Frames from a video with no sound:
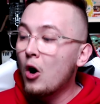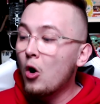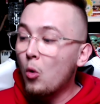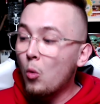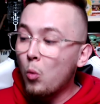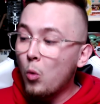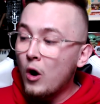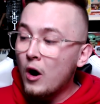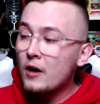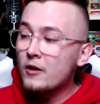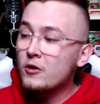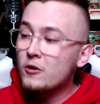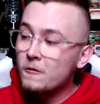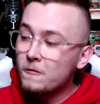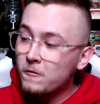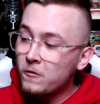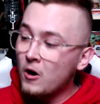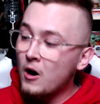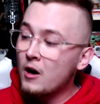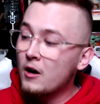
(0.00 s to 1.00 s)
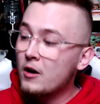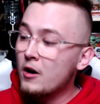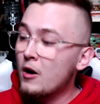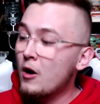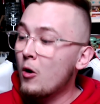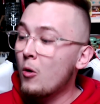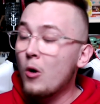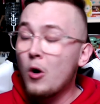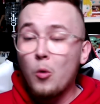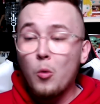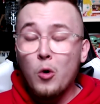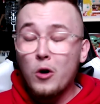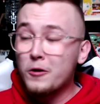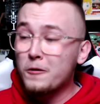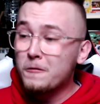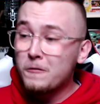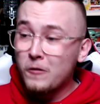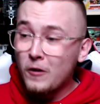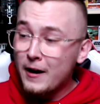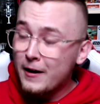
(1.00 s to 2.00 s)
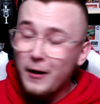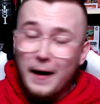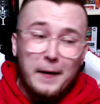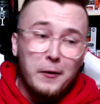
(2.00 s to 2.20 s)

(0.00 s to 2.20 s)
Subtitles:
Wander Franco, I